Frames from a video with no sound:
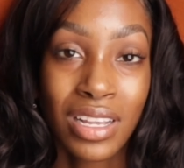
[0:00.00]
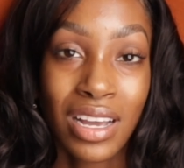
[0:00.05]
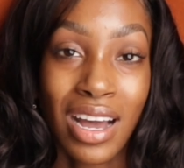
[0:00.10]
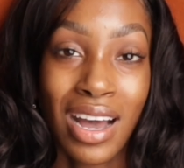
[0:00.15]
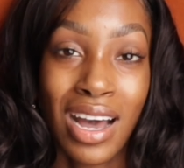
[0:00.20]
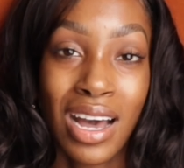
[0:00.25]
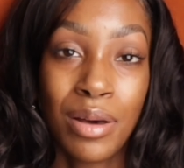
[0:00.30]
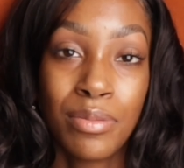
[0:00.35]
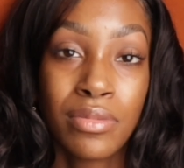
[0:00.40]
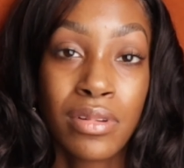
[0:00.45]

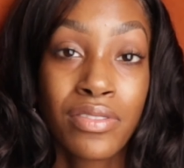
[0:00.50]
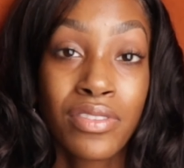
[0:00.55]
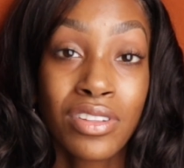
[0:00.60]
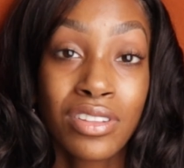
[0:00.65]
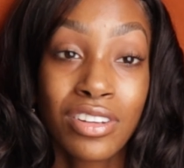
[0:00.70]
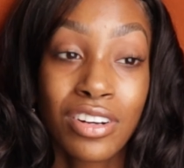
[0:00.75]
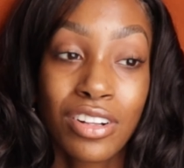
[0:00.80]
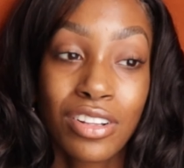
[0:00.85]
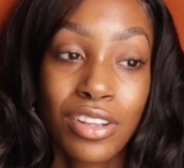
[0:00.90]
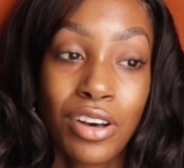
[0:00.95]
If you
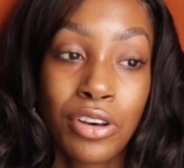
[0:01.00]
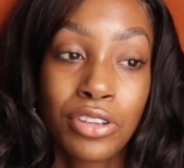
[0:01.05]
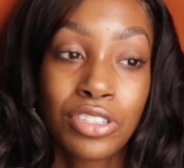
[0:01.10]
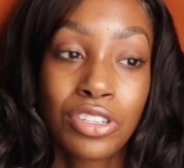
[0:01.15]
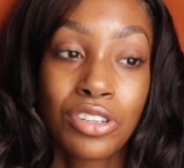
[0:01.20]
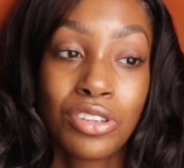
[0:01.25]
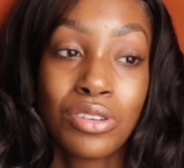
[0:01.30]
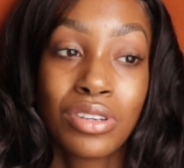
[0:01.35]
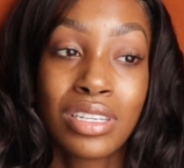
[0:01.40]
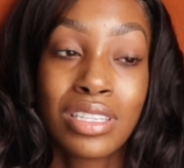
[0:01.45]
look closer,
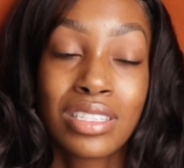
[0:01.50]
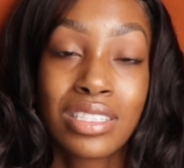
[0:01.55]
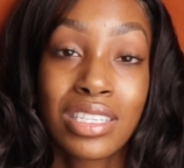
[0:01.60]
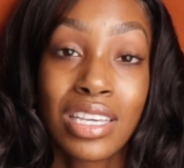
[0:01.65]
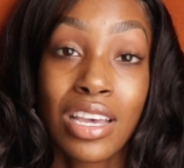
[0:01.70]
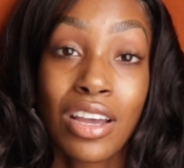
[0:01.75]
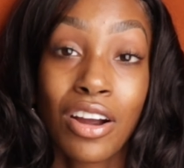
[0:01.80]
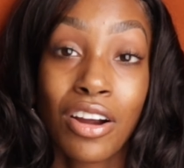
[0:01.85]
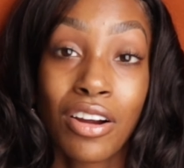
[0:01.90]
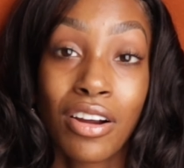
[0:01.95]
you can
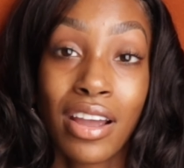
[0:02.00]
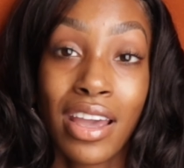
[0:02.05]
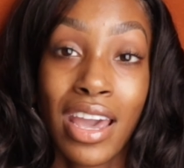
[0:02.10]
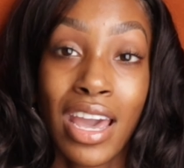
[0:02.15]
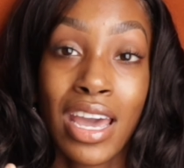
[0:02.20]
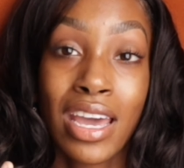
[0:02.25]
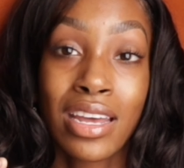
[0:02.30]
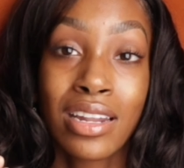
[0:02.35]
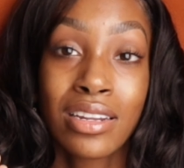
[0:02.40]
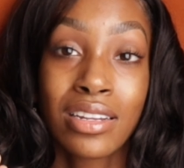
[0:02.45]
see her
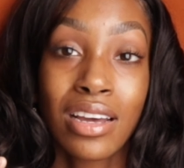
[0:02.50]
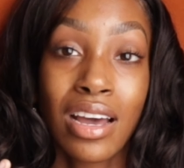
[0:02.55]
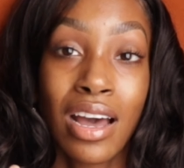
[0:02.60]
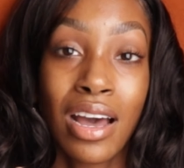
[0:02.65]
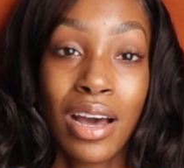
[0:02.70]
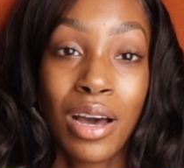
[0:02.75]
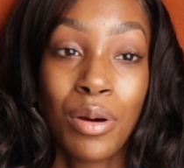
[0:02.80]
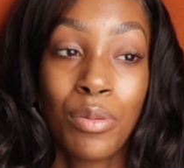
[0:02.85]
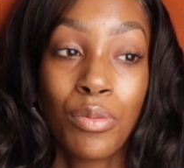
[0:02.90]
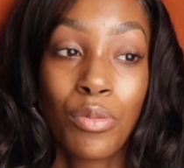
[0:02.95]
hand
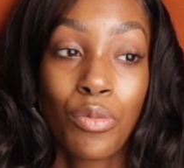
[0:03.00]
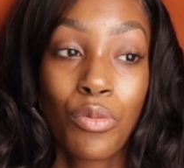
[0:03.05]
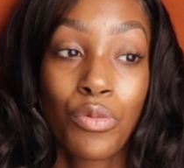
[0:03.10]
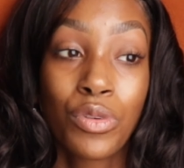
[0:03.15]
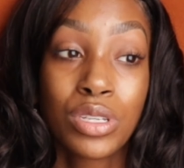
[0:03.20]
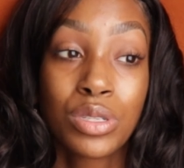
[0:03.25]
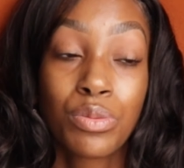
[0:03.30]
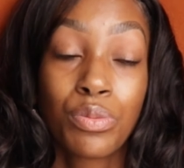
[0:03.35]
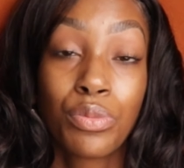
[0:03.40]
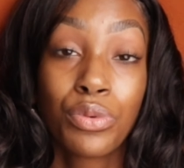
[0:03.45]

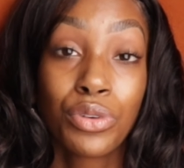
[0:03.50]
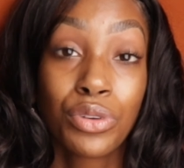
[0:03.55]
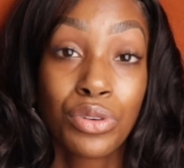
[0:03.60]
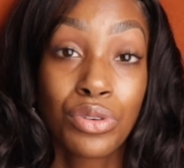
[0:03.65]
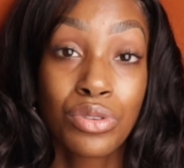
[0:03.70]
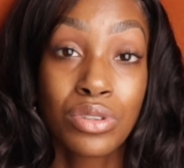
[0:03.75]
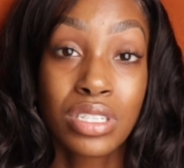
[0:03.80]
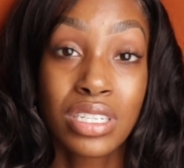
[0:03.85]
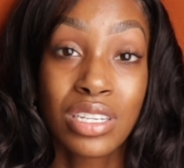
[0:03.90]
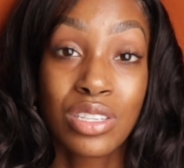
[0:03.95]
was
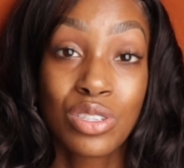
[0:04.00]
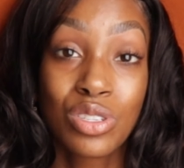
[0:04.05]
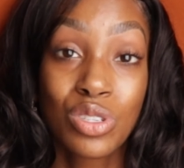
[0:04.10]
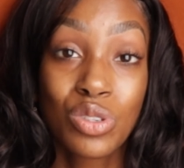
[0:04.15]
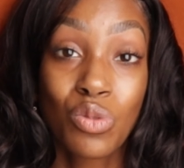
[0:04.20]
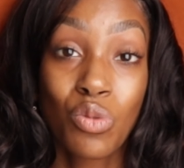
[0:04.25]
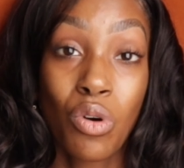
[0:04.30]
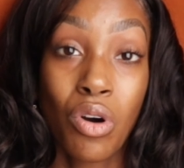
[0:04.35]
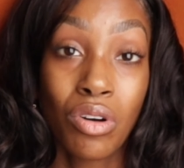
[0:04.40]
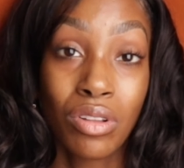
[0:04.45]
bruised and
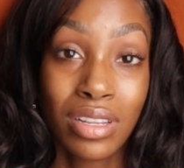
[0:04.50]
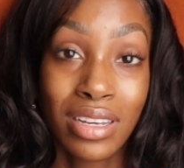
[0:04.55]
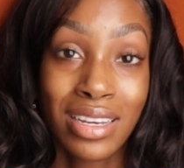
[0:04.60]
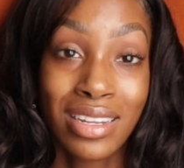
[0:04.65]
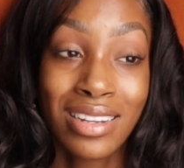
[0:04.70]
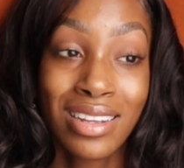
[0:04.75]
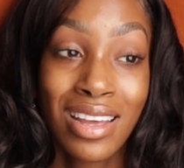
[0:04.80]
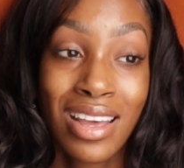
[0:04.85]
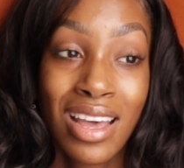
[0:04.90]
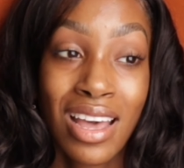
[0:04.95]

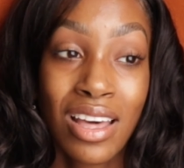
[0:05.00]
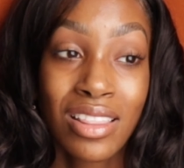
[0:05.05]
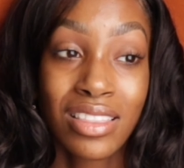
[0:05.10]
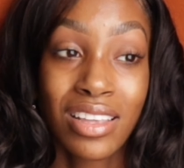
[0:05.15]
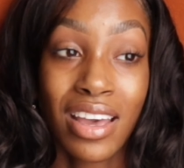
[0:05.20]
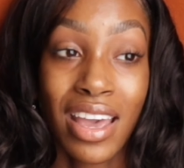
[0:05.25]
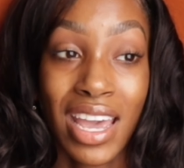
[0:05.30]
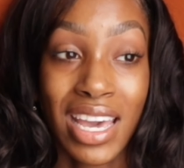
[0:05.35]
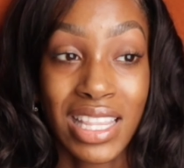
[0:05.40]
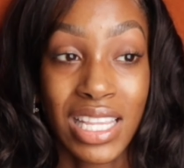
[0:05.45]
swollen. The
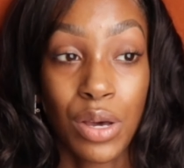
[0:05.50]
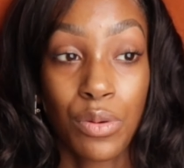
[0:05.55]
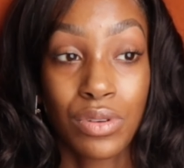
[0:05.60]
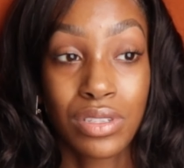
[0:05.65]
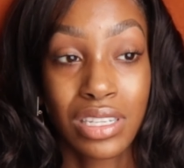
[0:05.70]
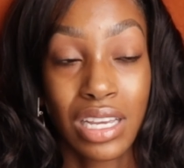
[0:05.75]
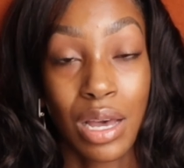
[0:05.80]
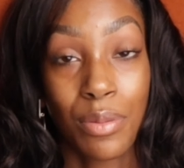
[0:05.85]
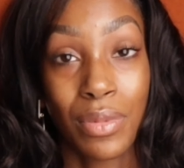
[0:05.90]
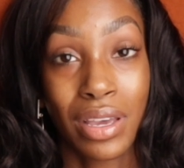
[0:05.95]
hand that was
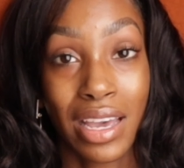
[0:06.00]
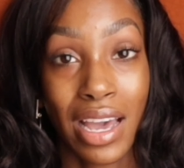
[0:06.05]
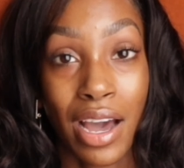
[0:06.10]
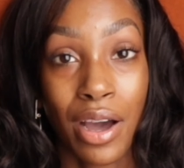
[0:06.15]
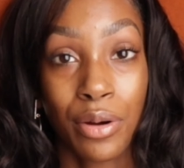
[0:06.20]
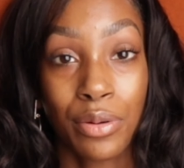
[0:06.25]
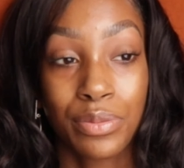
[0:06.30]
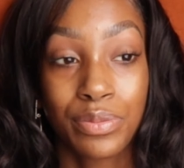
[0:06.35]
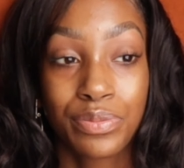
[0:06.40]
coming out,